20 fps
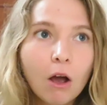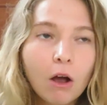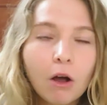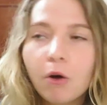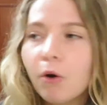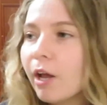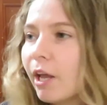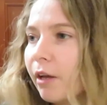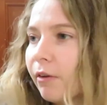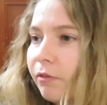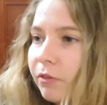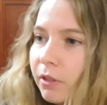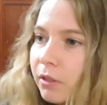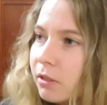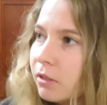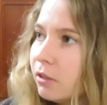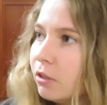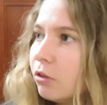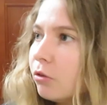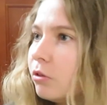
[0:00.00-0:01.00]
oh, I have
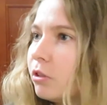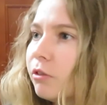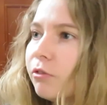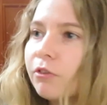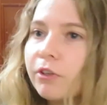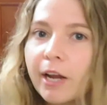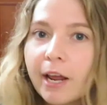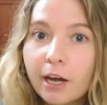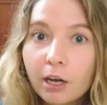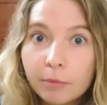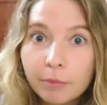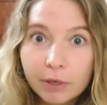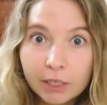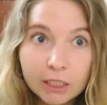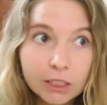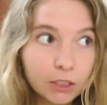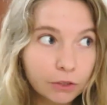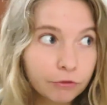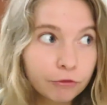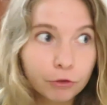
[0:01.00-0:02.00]
this, you know, different hair,
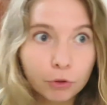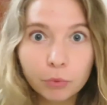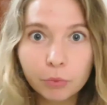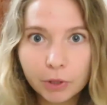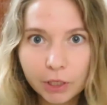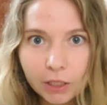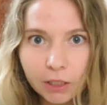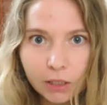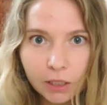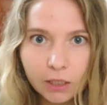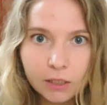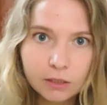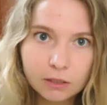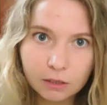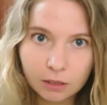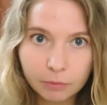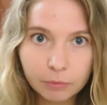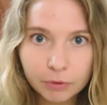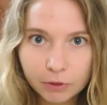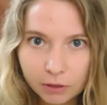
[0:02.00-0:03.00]
but for real, like it's
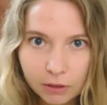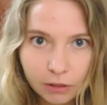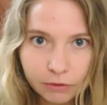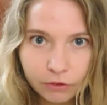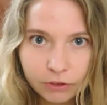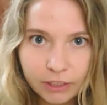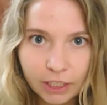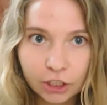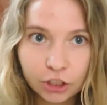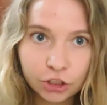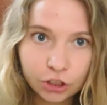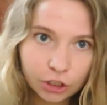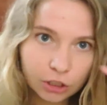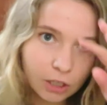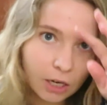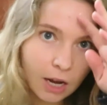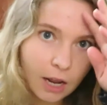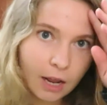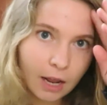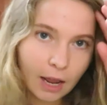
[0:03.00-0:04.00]
a completely different
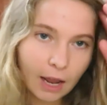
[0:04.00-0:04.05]
texture,